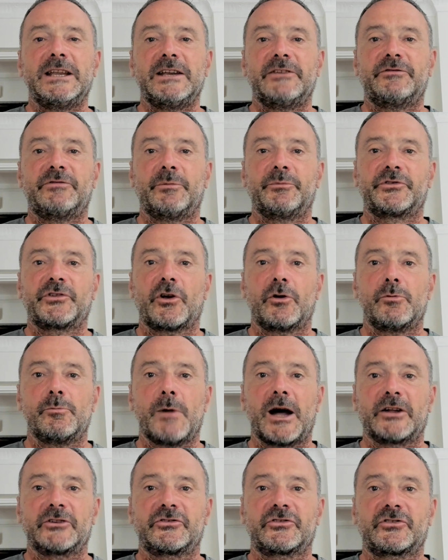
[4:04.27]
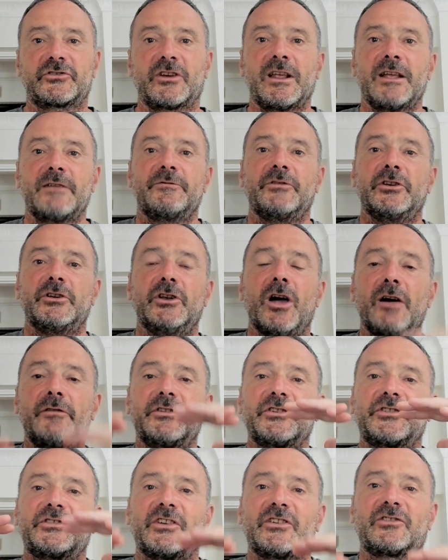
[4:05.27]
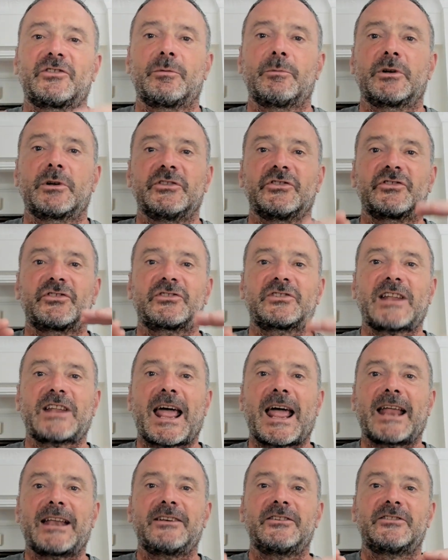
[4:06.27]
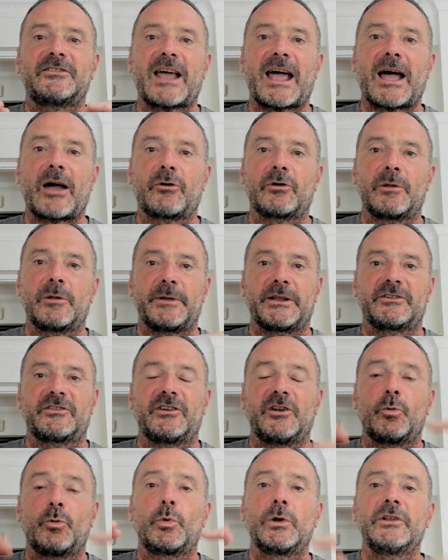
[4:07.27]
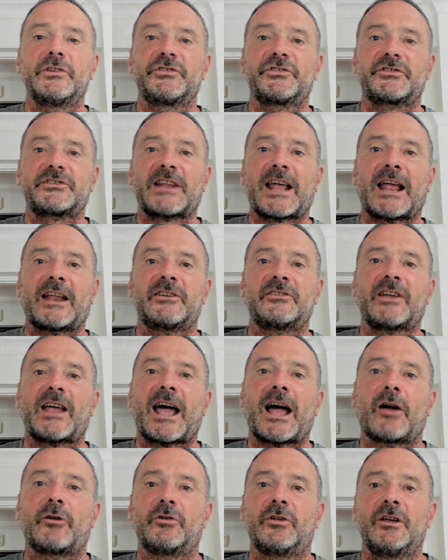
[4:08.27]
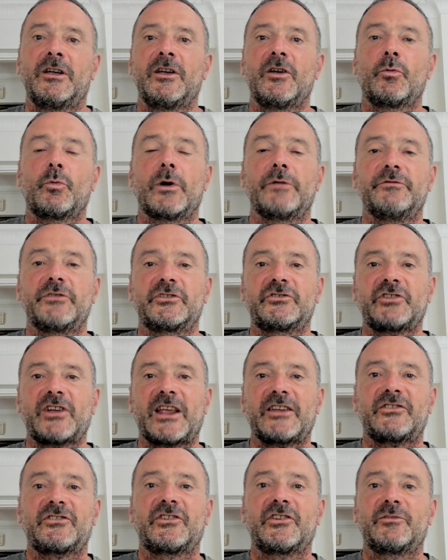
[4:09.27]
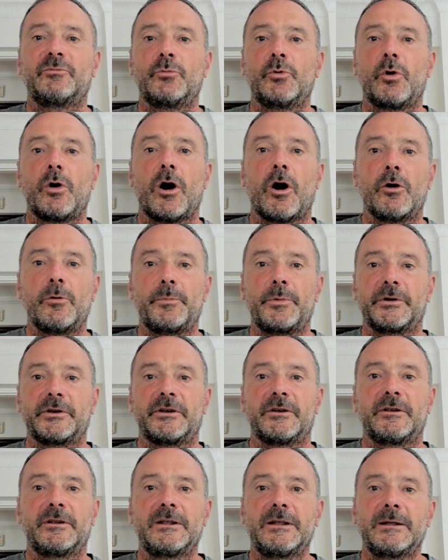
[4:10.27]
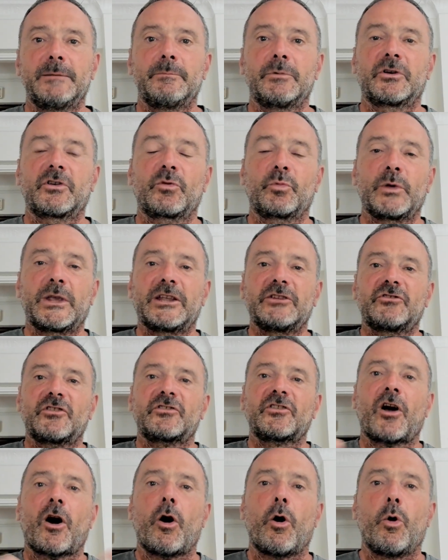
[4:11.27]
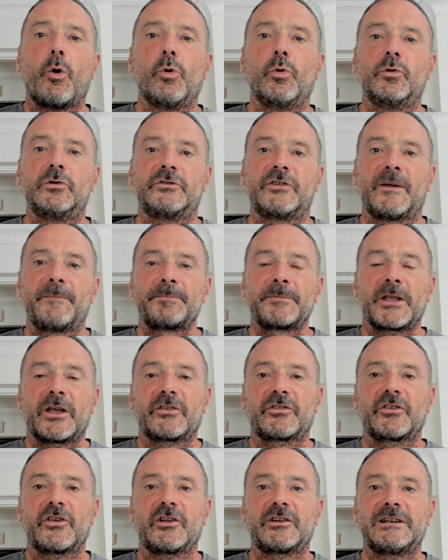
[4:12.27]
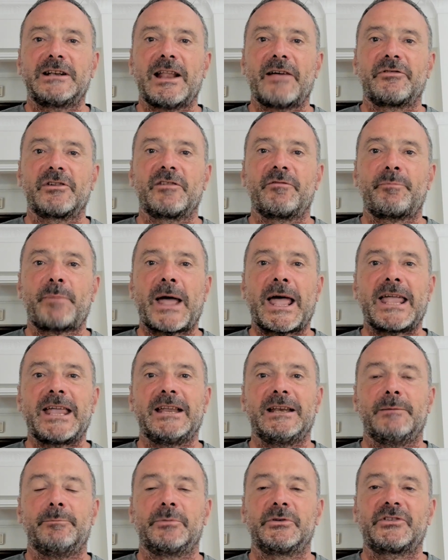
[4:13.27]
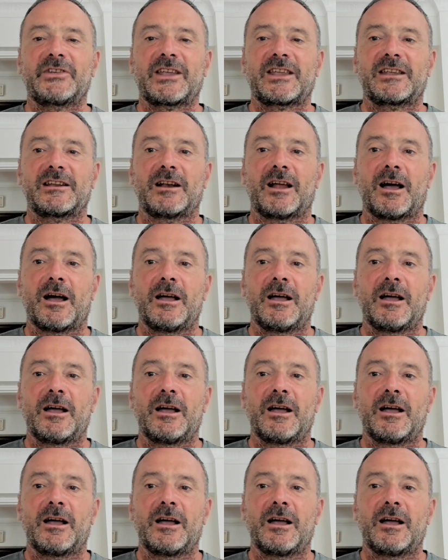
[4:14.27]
them so much. The nervous system can stand down a bit, and it will stand down when the chest is more open, because we can just hold a certain level of pain in particular,